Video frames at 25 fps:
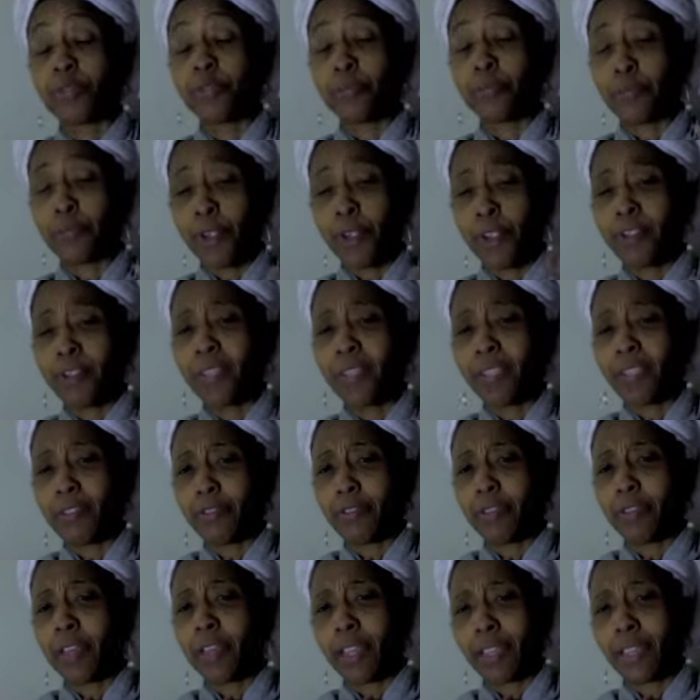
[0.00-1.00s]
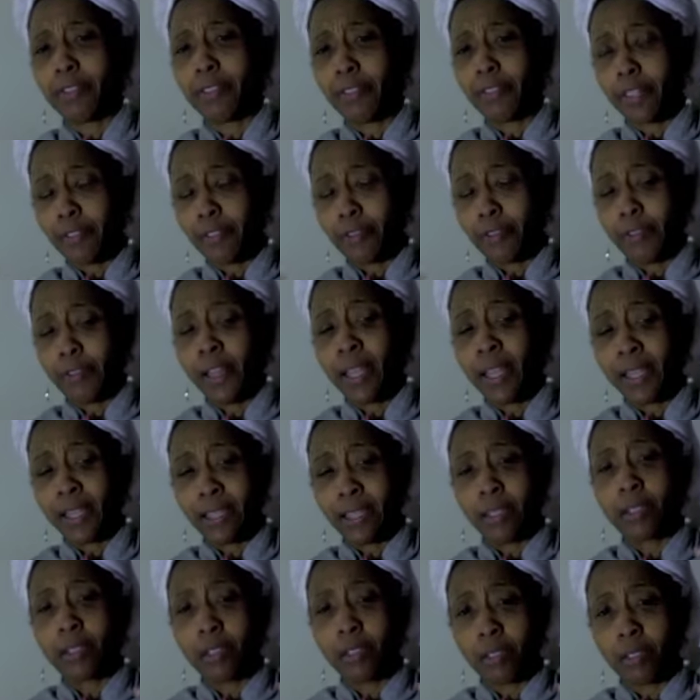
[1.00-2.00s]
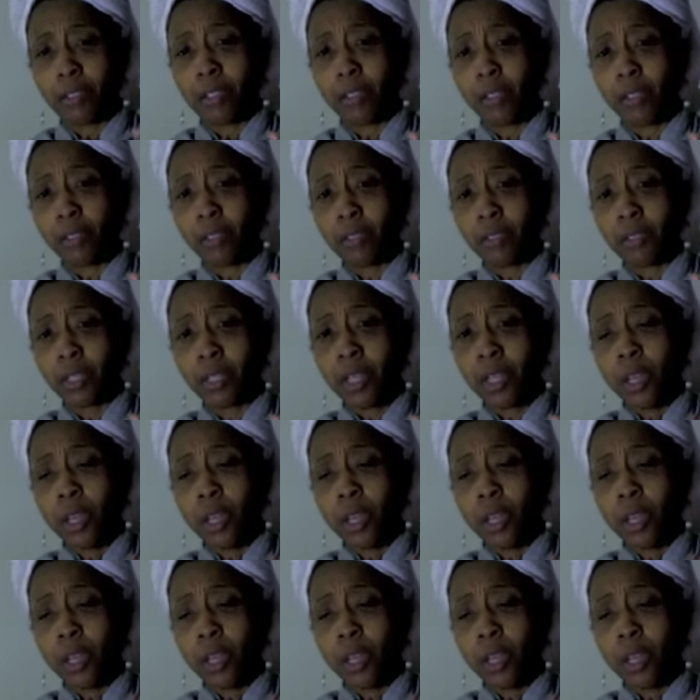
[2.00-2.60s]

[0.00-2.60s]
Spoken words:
Very defined curls.